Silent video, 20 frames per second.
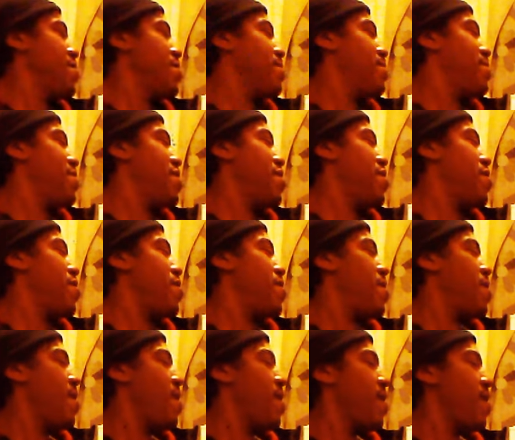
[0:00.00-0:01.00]
me a
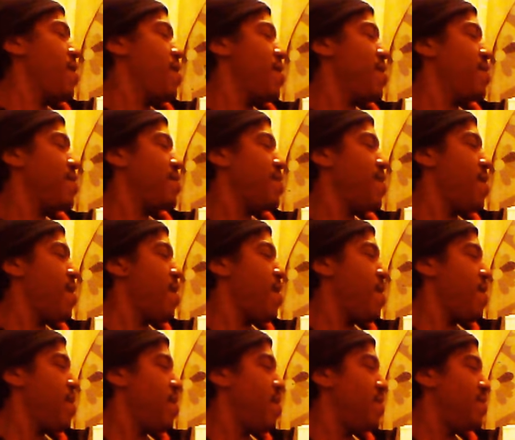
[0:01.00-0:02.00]
beer. She drank
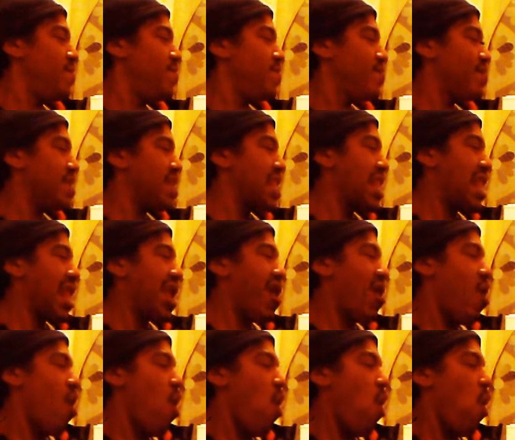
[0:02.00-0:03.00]
that.
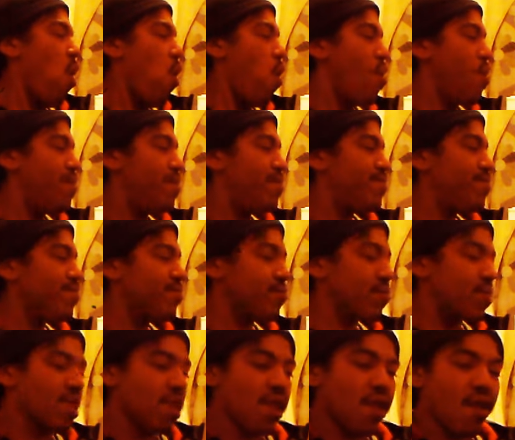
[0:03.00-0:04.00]
Oh, you're
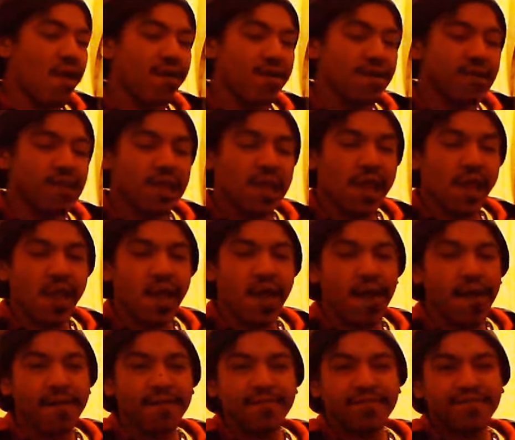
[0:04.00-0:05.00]
not your mom.
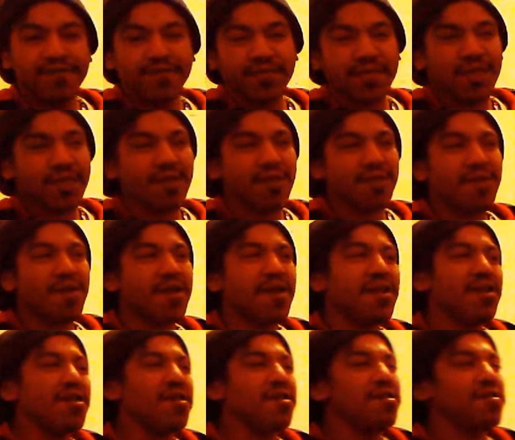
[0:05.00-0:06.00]
I'm a
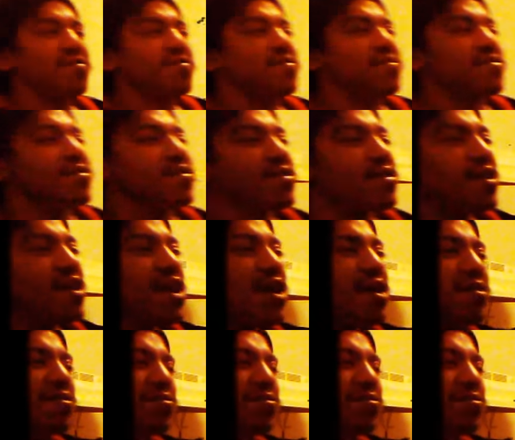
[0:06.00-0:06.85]
yeah. CJ pot smoker. She's I